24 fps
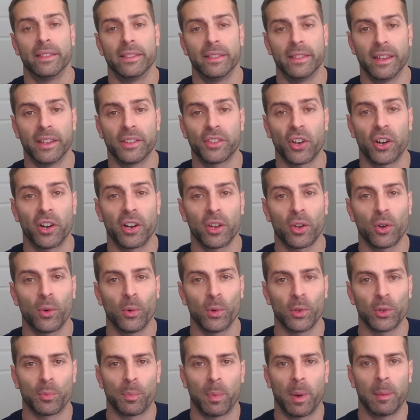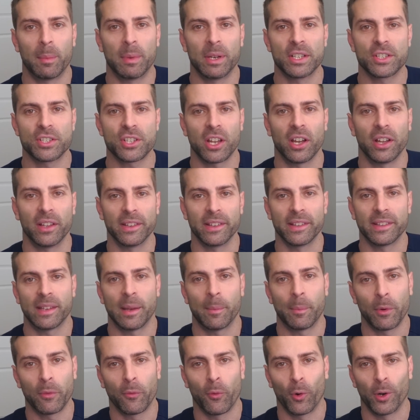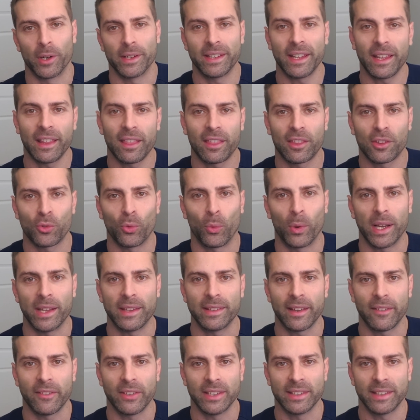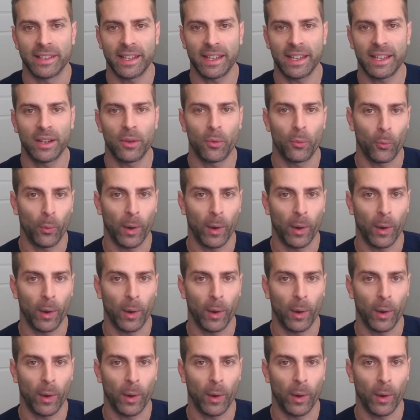This article was published on December 14th, 2017.